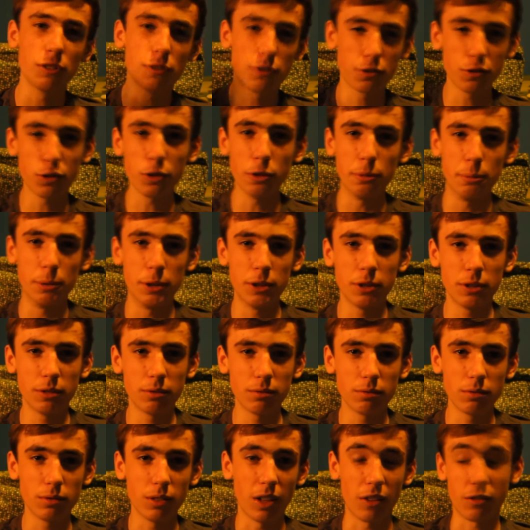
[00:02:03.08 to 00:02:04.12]
informant,
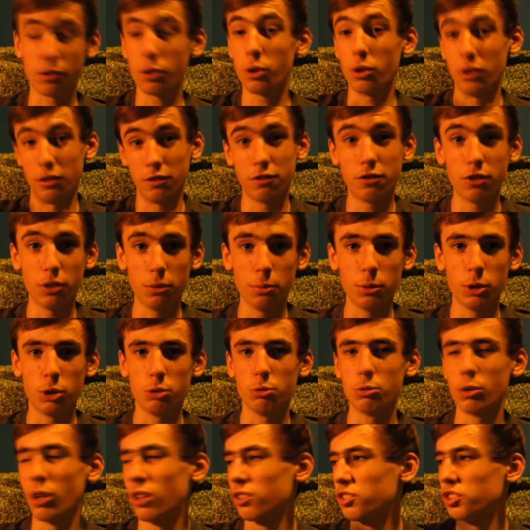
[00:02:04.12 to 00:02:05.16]
I've got an informant
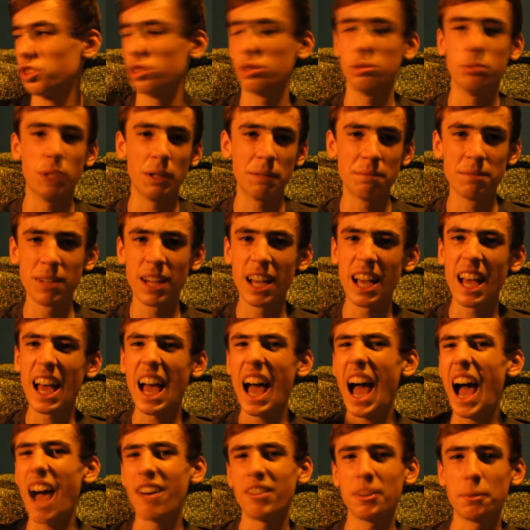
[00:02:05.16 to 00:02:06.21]
who answers all my
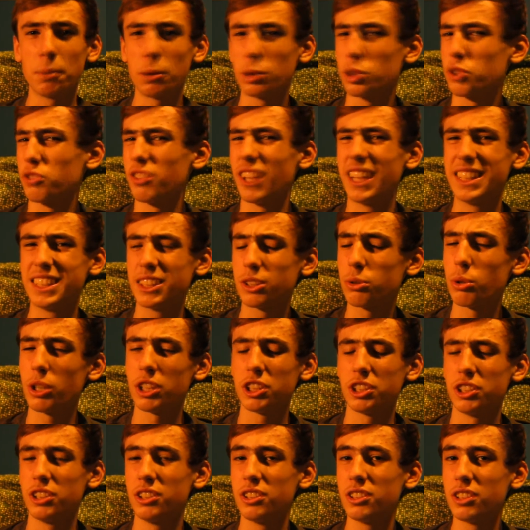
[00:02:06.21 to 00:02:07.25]
Harry Potter related
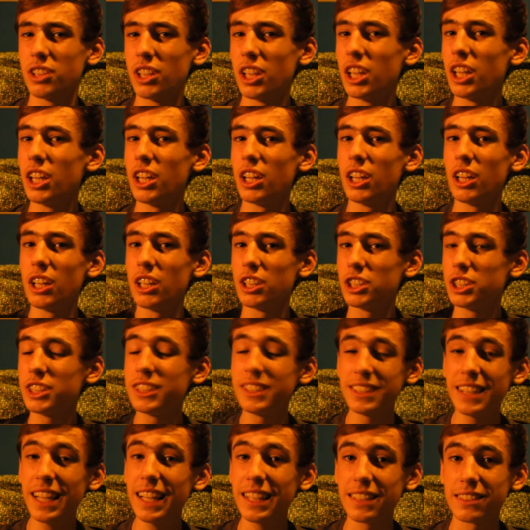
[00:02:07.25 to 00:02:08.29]
questions, she
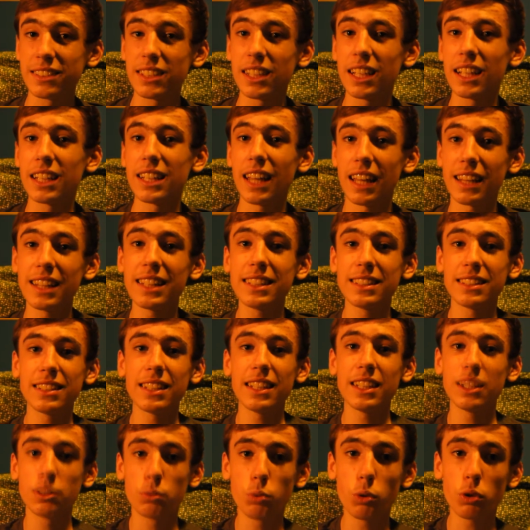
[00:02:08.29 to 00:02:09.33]
says that this
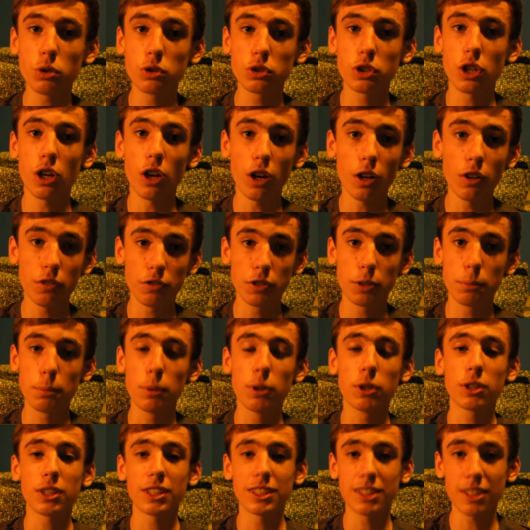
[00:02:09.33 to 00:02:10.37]
is what half the
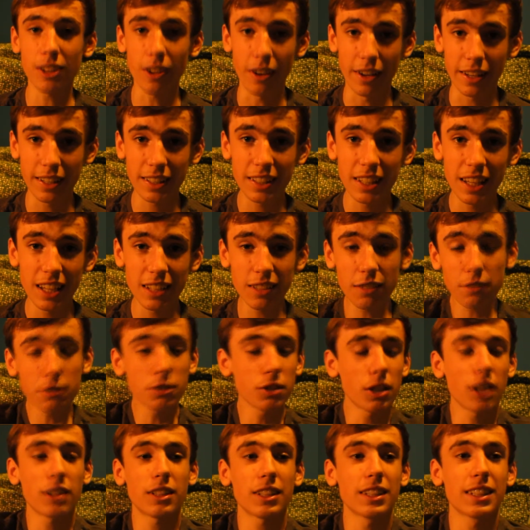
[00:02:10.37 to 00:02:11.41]
book is like, and I've got
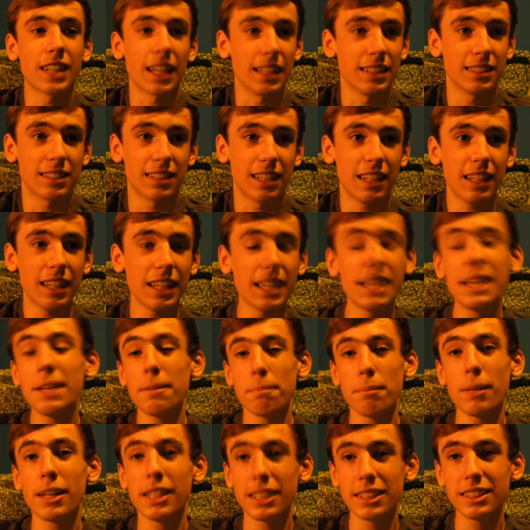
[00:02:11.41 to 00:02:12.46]
nothing against that,
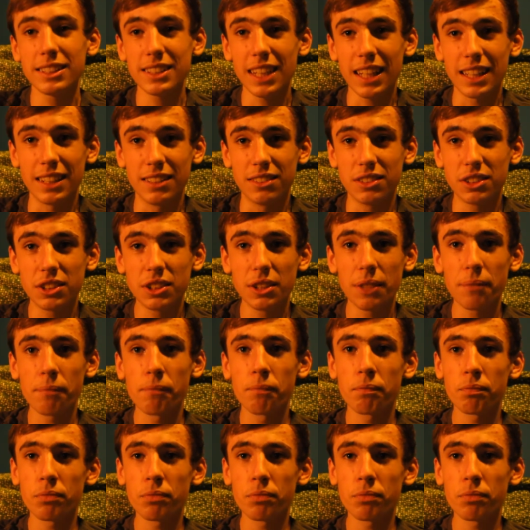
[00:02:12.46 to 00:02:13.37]
it makes sense.